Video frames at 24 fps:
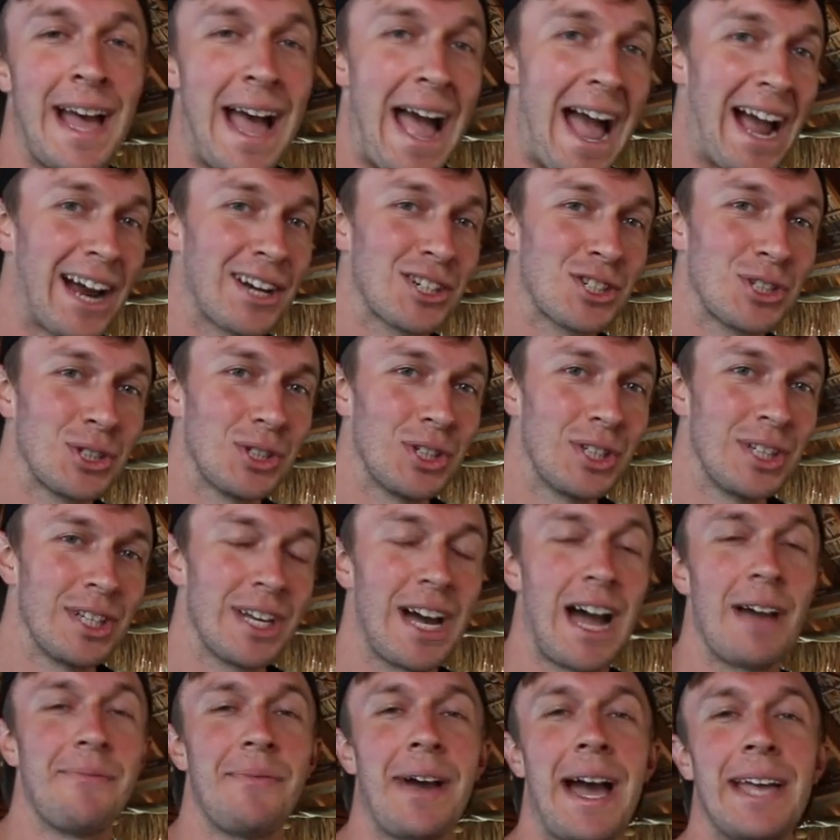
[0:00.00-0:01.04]
Actually,
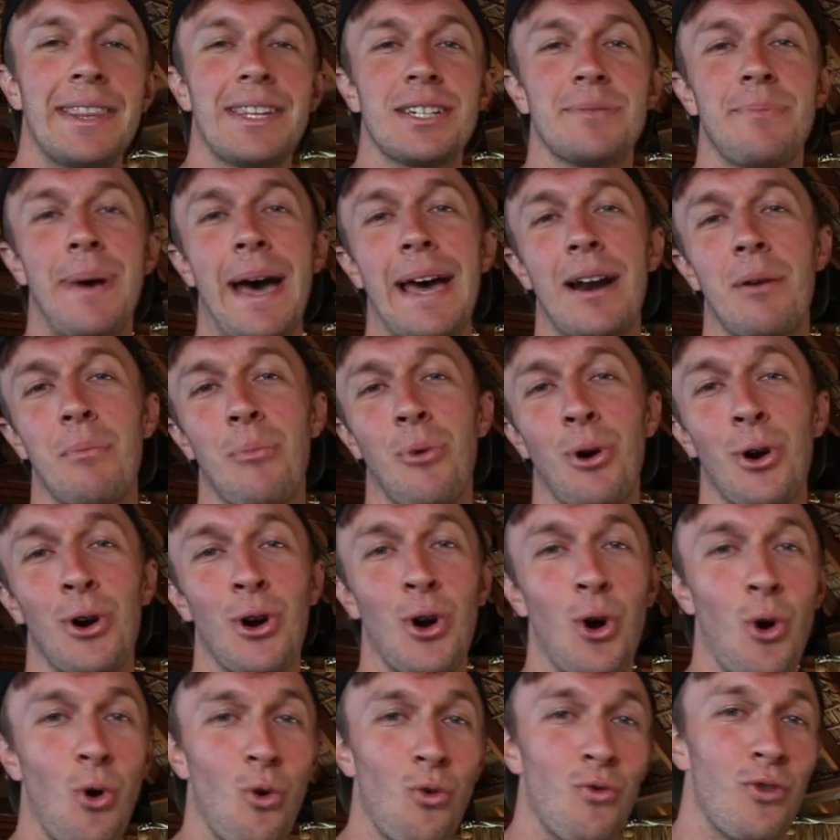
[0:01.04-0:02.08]
I've had this paddleboard
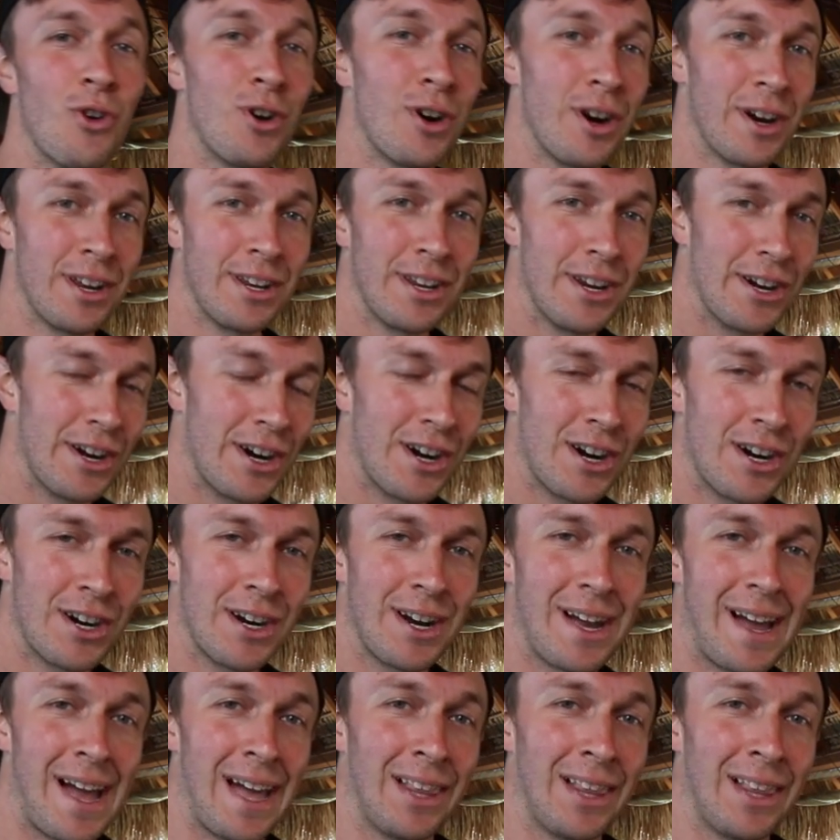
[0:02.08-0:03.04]
over a year.